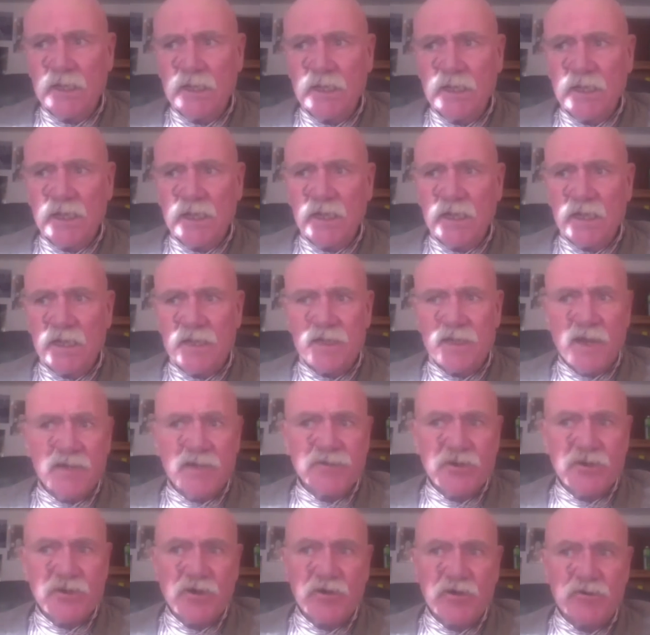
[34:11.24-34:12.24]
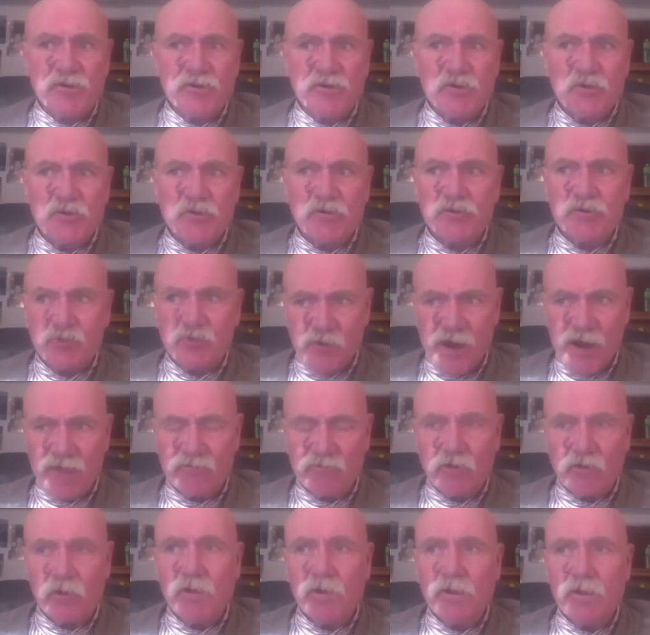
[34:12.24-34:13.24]
Then I started to
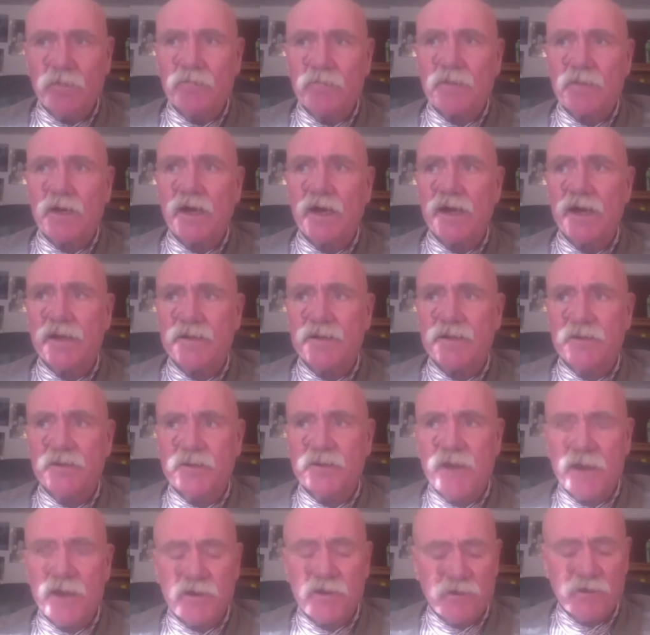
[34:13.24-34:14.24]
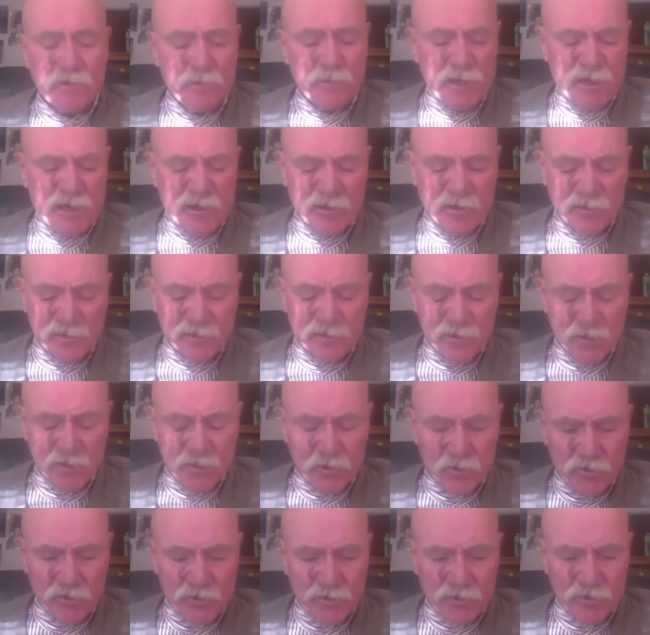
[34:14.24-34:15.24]
travel. I did not immediately go
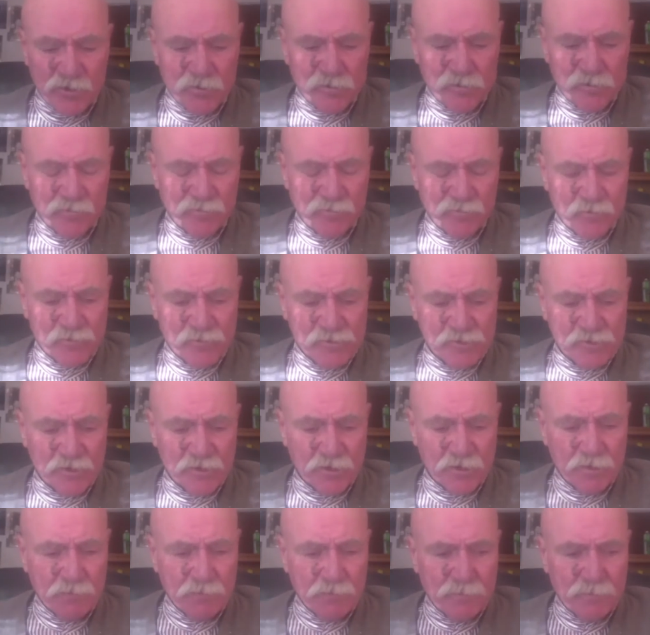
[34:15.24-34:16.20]
to the university.